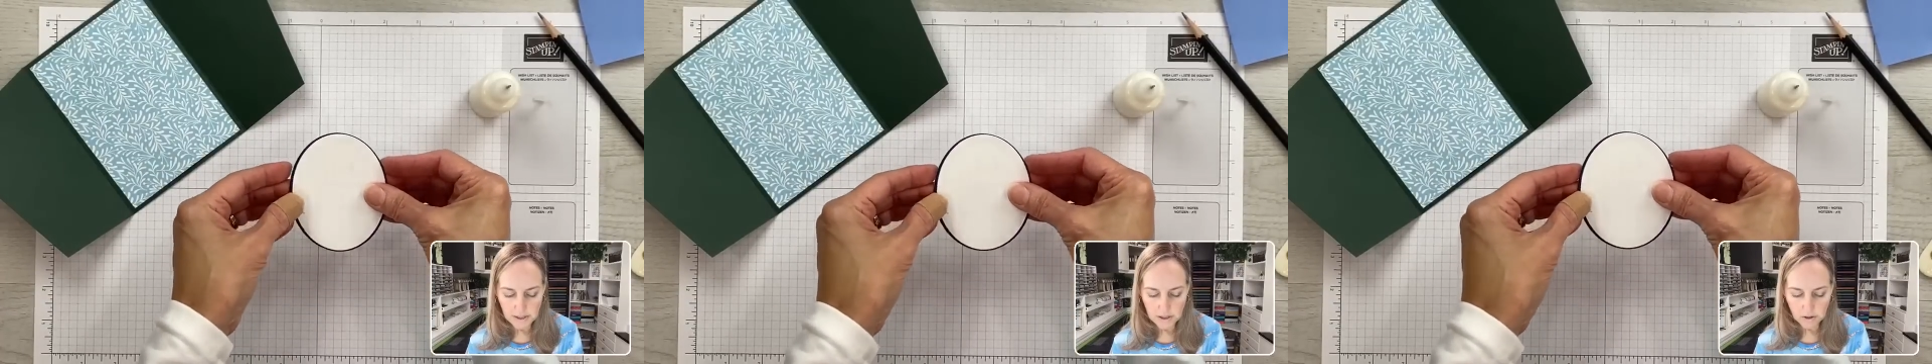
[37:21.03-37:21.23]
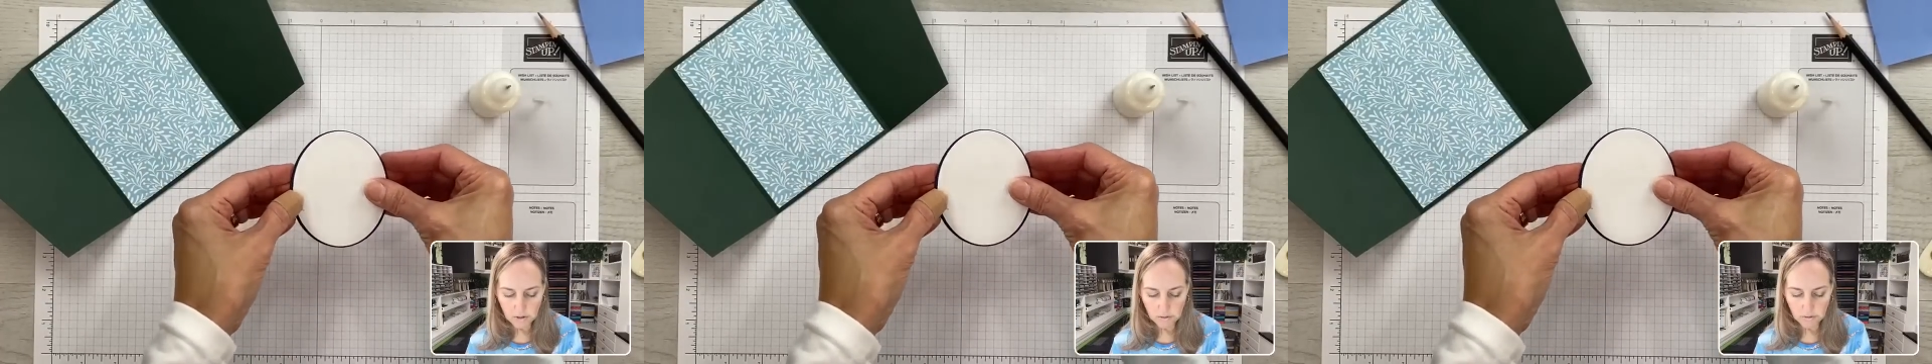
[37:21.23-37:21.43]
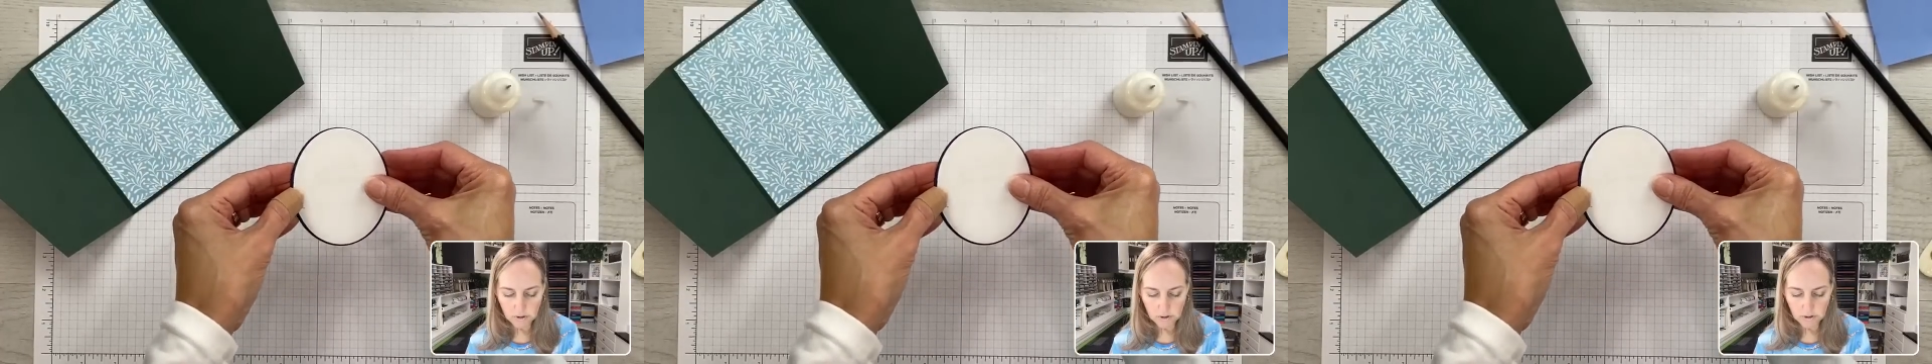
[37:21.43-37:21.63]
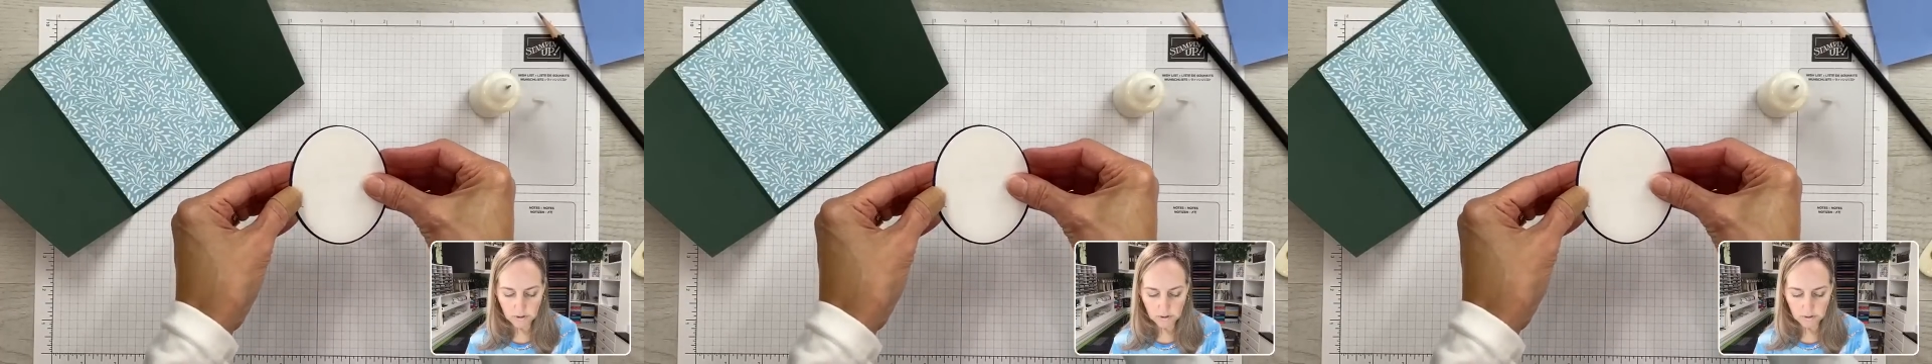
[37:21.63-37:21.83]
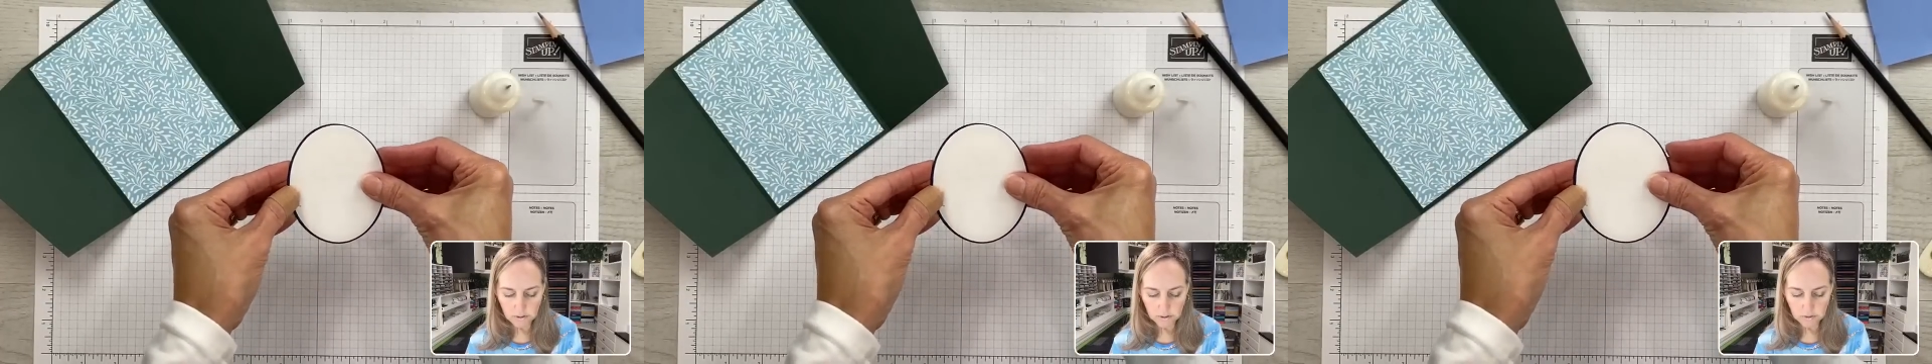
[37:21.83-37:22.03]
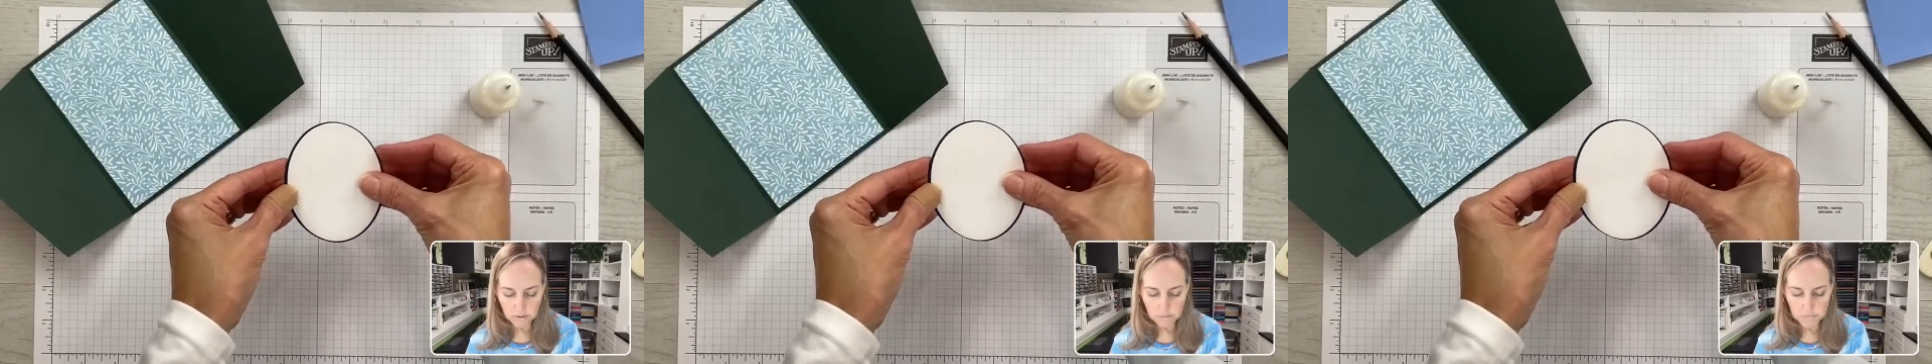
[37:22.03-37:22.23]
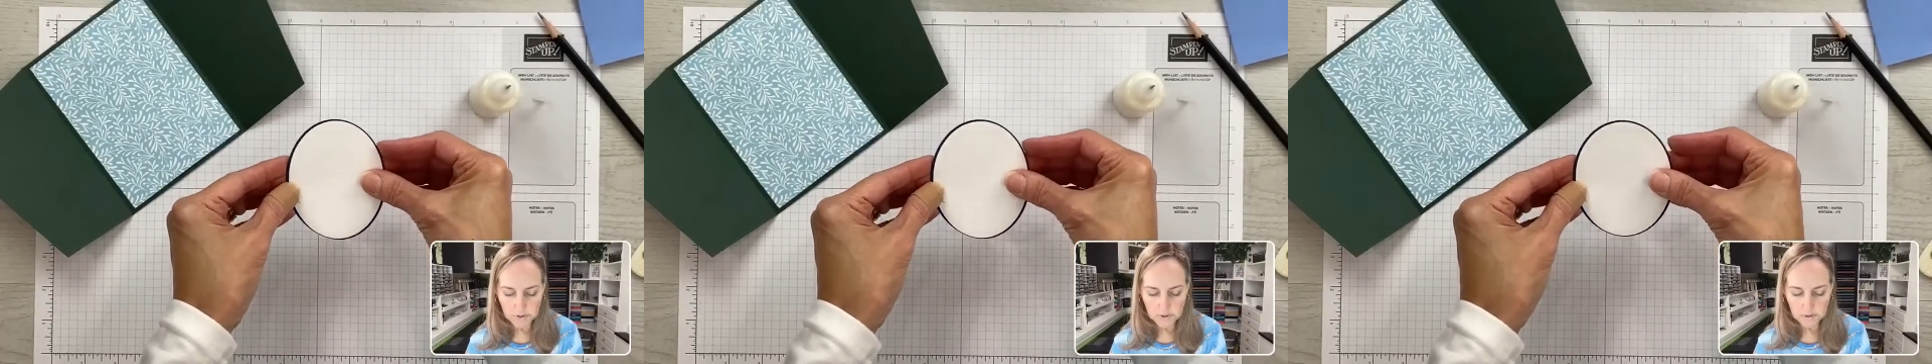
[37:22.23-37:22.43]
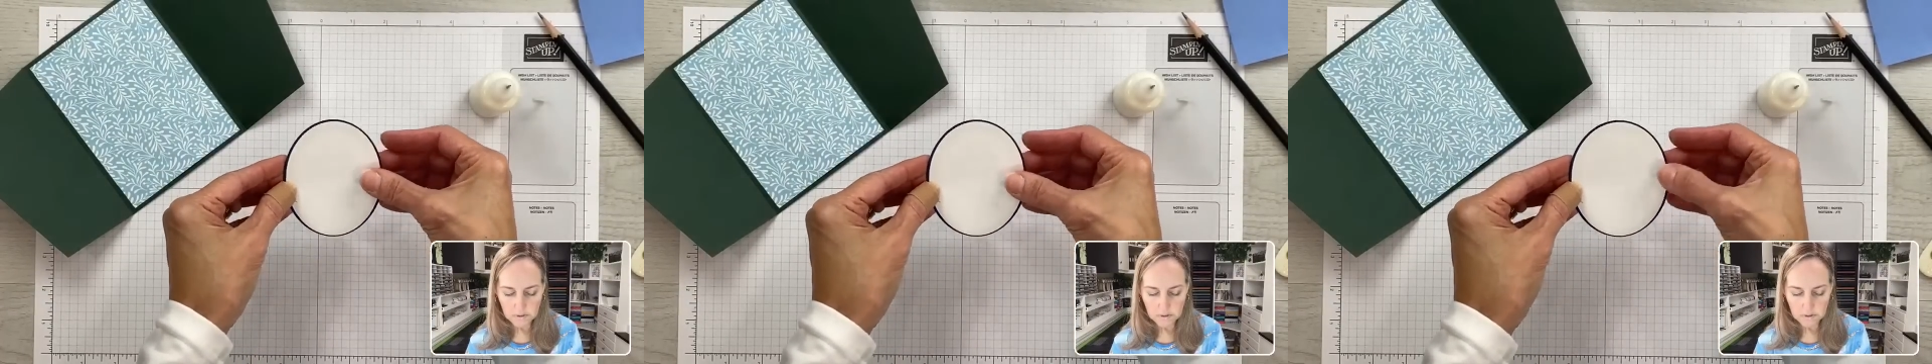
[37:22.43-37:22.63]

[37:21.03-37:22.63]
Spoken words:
the oval. Oops.